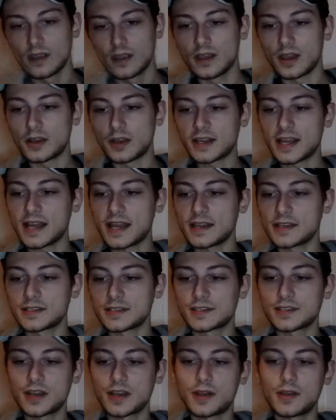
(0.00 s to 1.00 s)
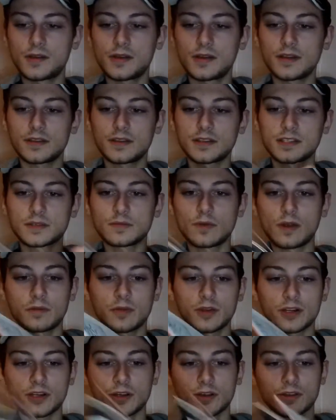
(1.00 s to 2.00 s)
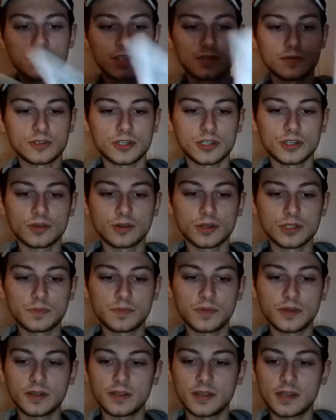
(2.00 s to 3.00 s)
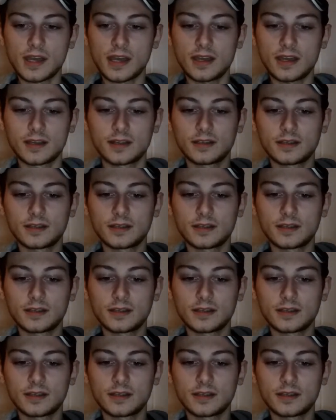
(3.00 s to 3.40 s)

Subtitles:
Okay, so this is where I'm going to cut this one short, but yeah.